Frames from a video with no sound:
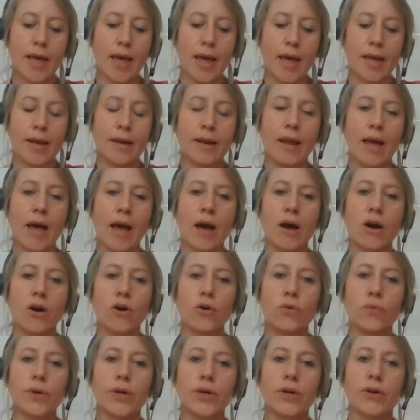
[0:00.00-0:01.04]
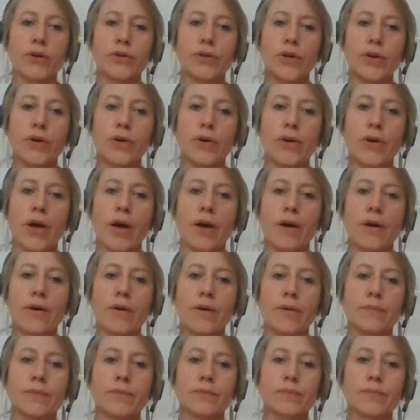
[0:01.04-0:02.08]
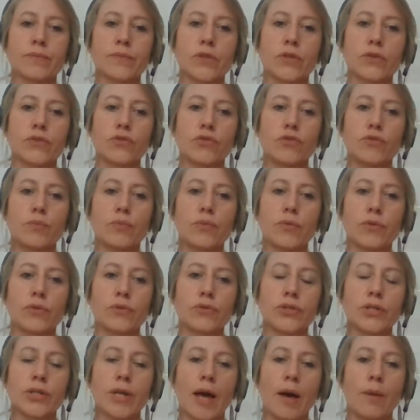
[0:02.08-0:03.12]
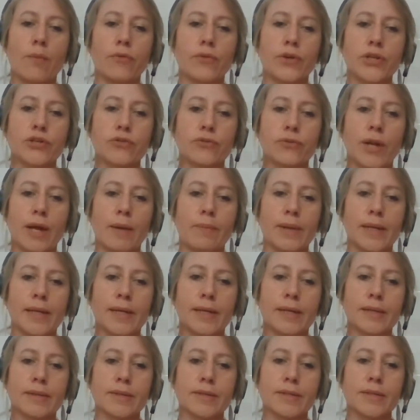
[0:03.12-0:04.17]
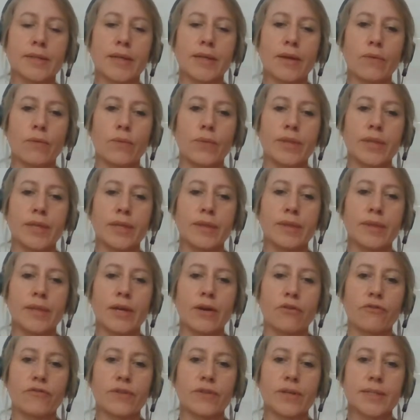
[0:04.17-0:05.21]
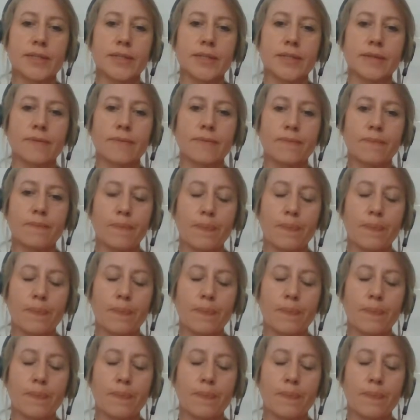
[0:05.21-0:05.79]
and how we're going to support Aboriginal applicants within the office.